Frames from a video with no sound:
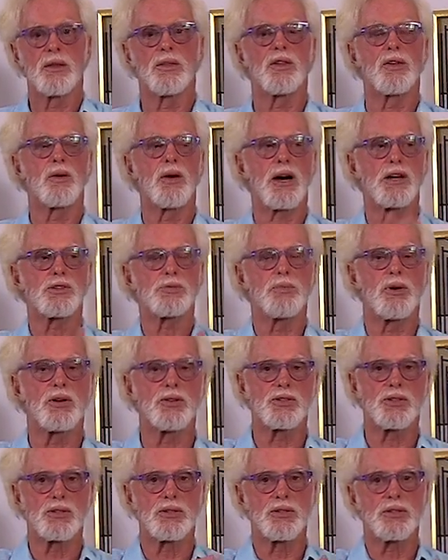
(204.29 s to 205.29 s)
The
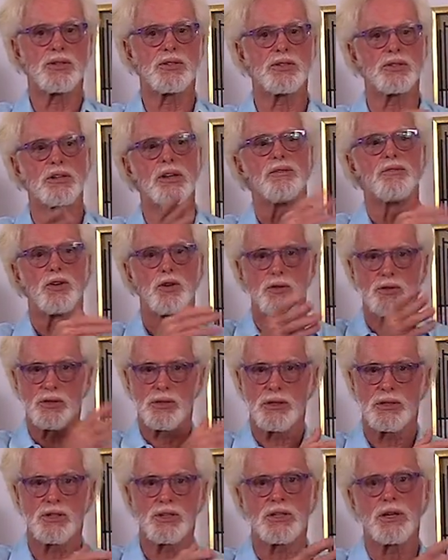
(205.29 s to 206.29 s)
osmosis and
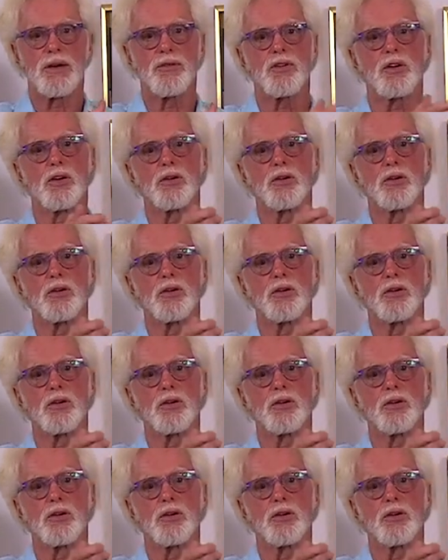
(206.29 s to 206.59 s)
diffusion and stuff,